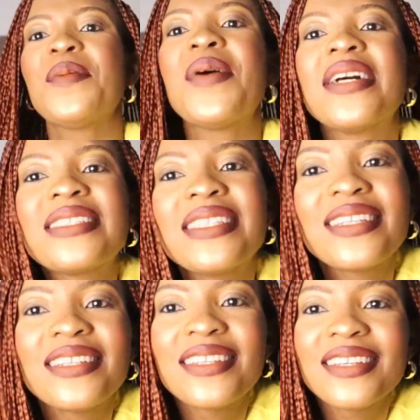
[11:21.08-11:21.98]
Purple,
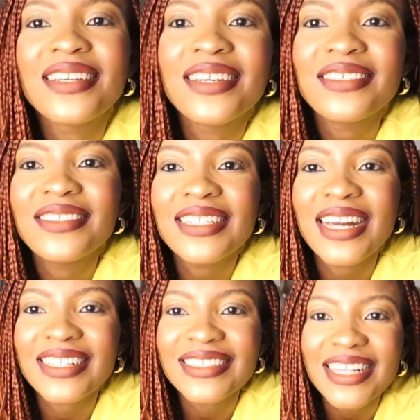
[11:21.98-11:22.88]
see. You
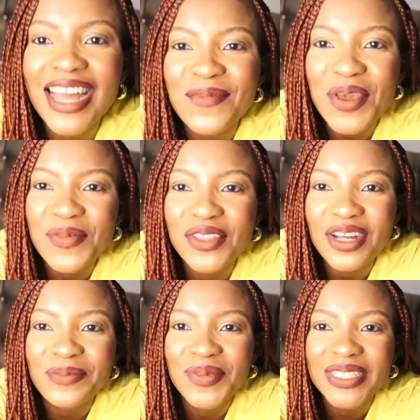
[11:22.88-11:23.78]
guys, baby,
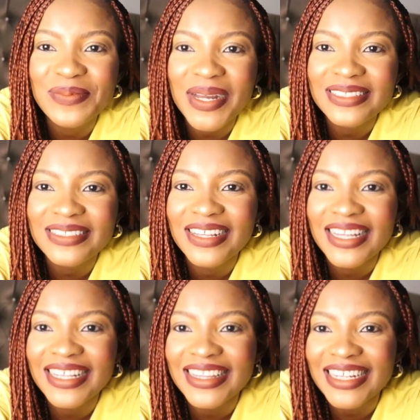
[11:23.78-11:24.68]
don't beat my
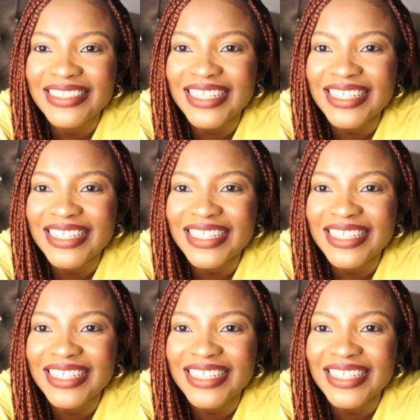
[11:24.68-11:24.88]
son like that.